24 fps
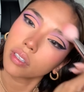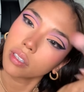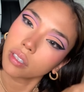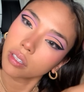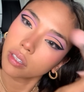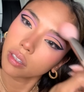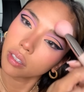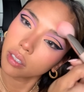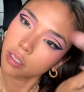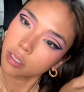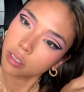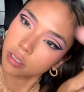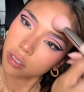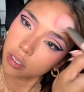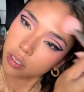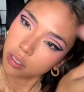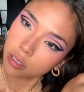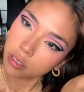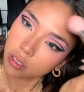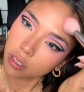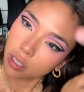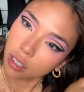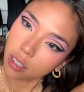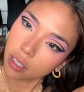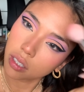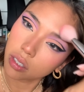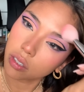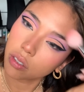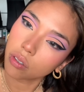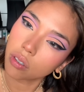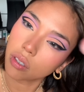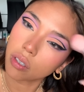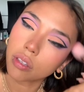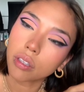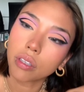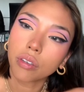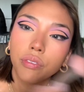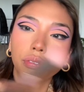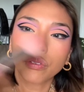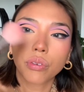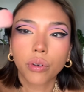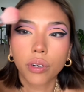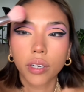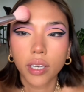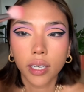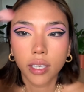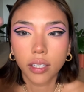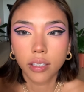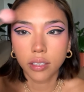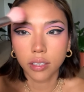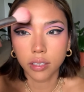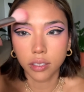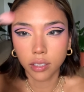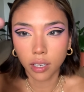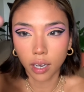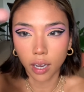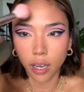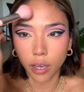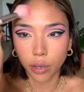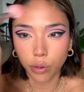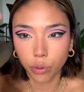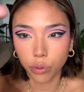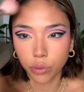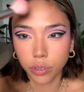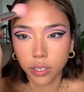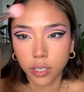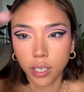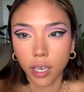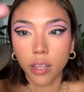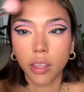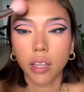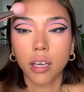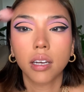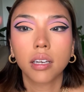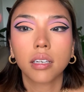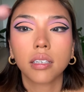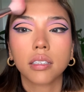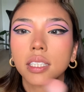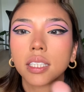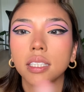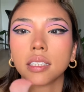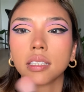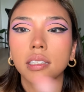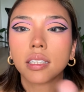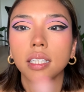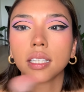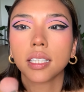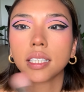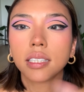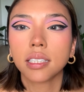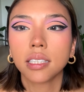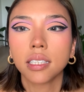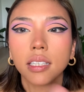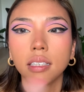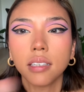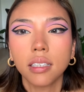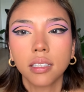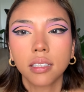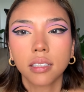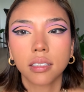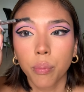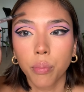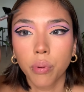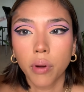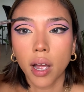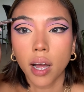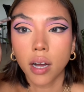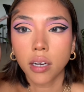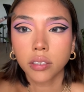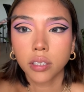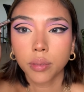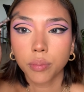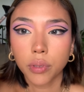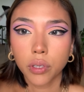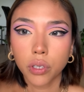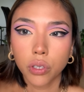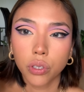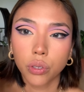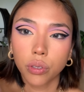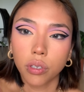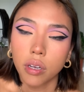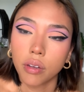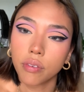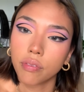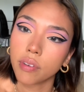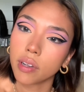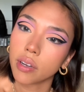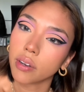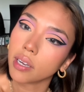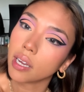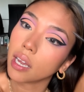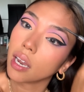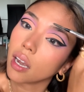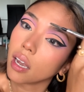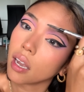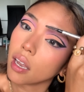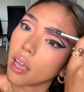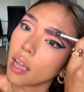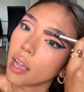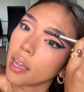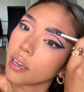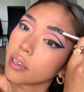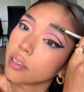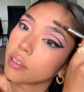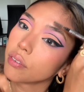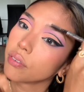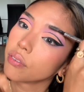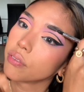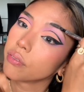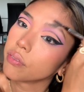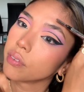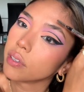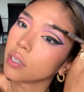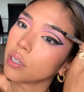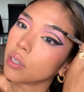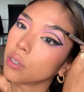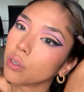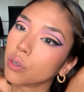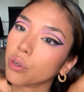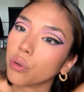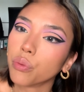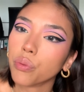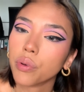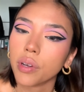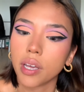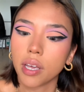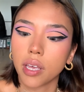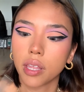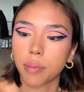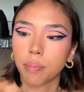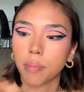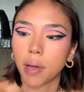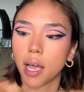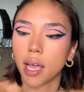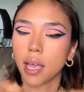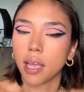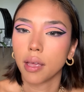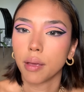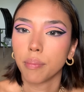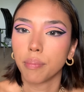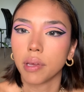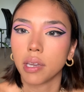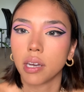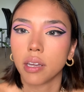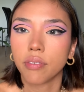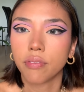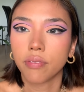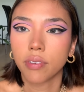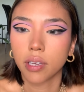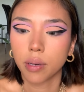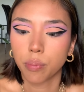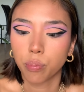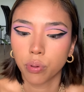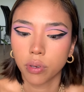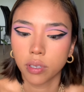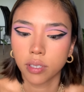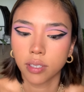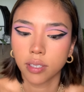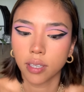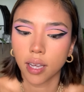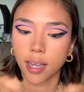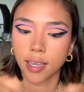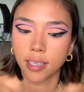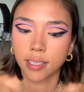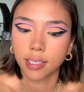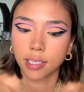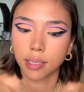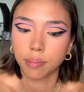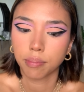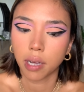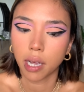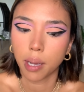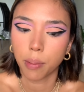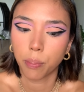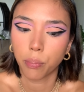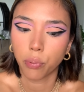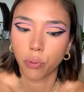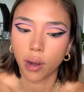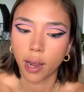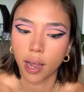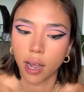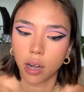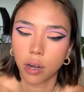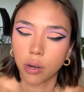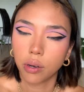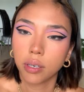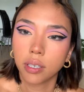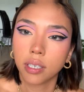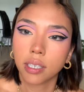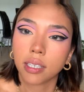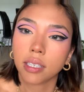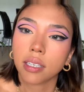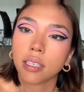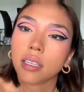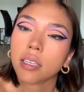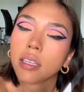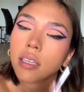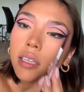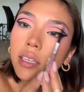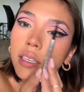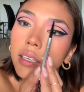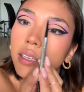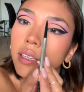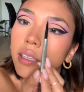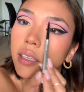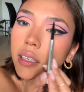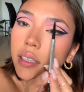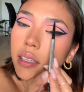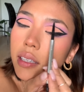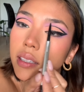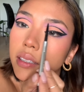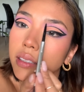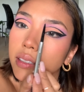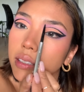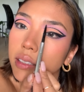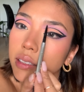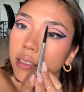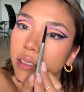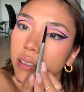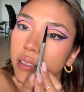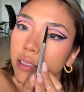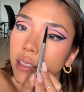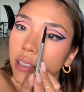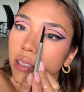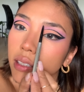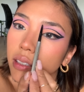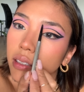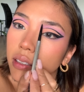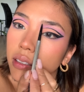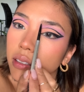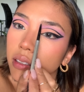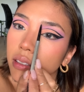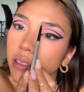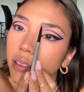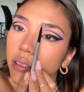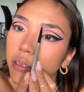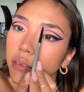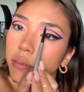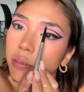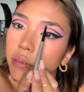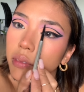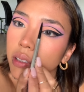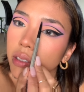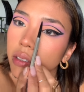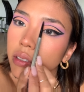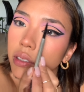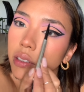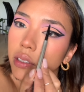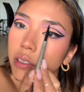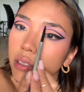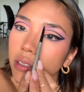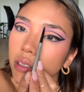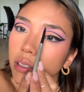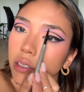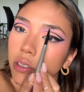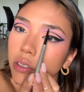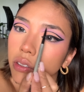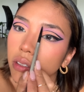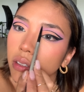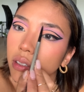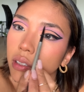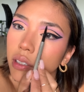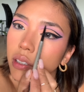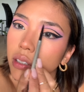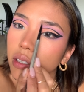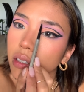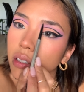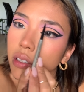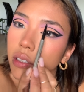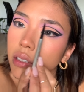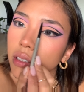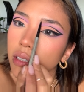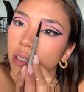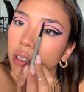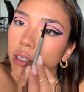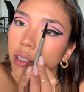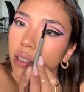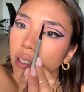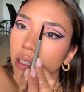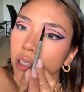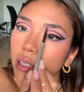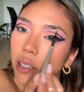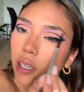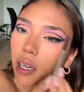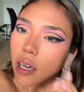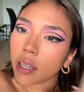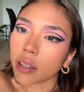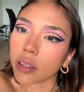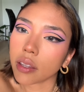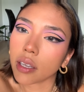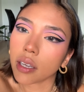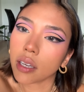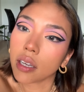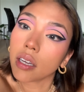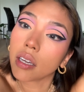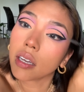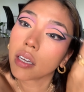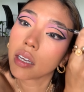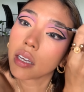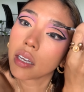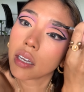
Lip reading: And then just a little on the forehead to tie it all together. And the chin. Brows, I'm gonna do a very light fill with my Benefit Precising My Brow in 6. I'm literally just gonna draw a tiny line there.